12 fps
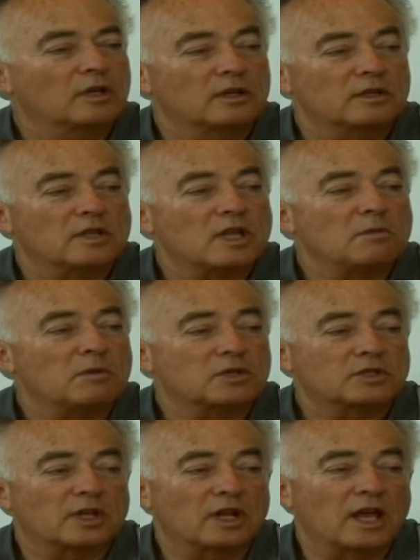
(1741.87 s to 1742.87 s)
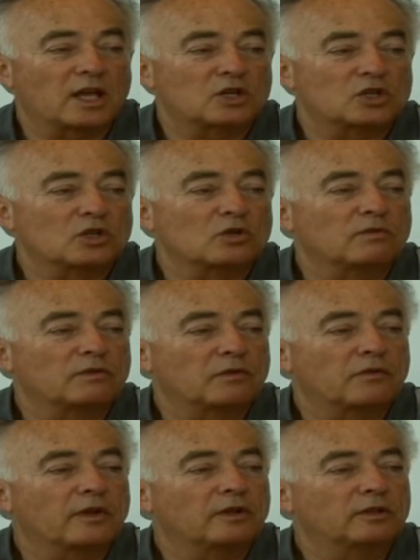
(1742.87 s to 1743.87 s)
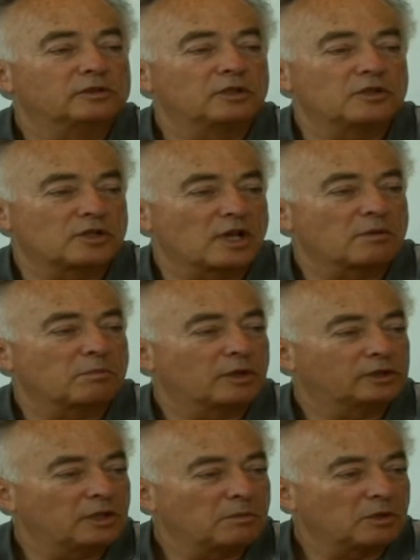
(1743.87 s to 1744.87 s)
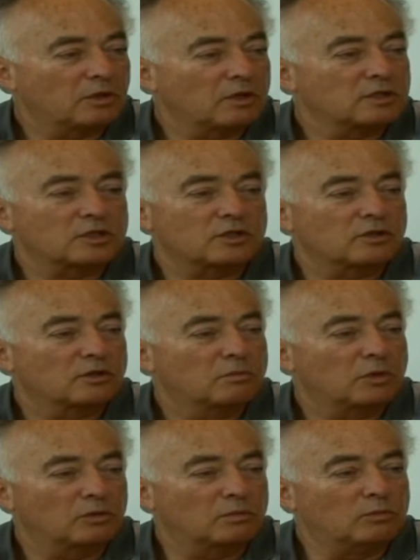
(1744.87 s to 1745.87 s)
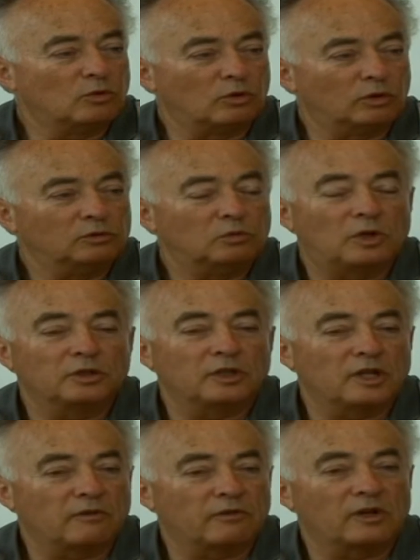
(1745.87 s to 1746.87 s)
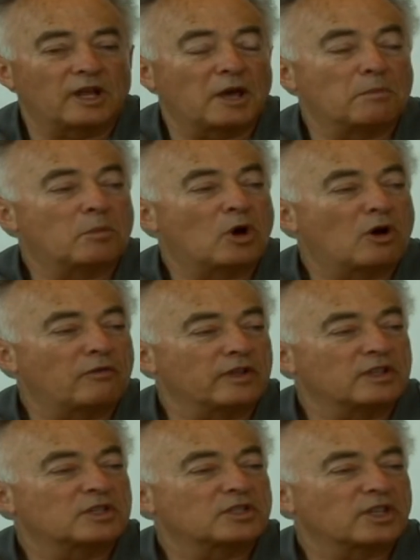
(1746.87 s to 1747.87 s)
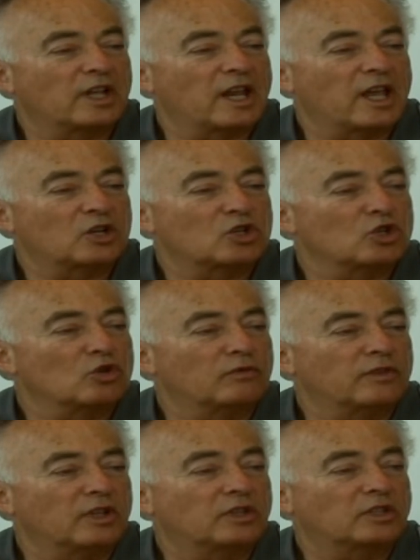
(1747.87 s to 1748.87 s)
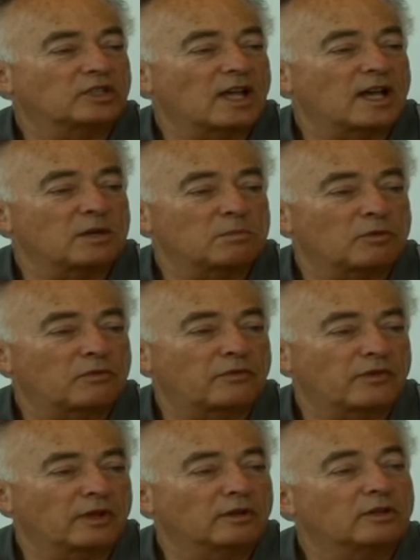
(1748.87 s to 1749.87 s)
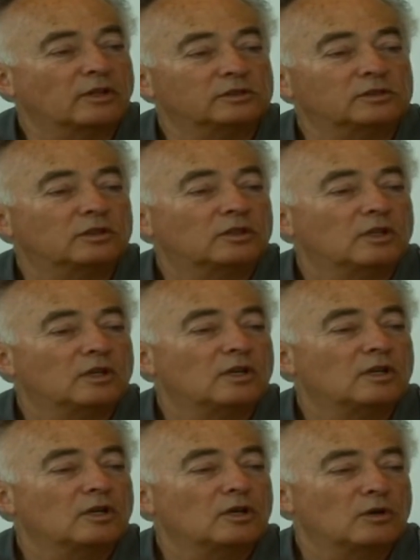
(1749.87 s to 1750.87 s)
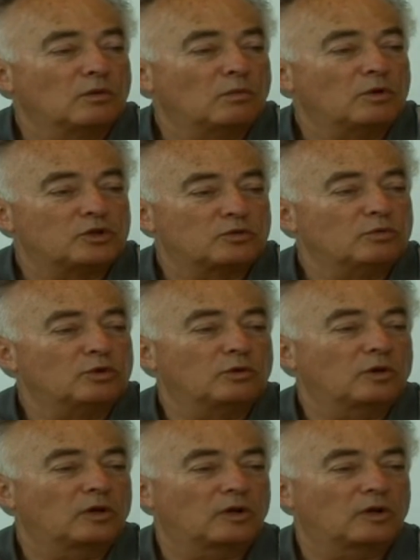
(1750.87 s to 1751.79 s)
namely selection of the filter design parameters, but more, one level above it, selection of the type of filter which will